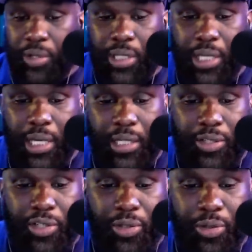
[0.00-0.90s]
get
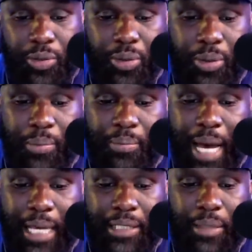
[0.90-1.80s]
into
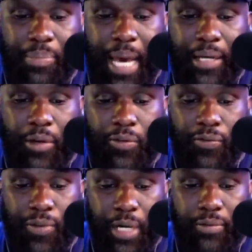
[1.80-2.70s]
my tobacco
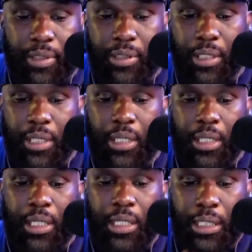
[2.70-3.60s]
fragrance.
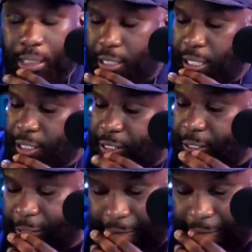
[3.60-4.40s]
This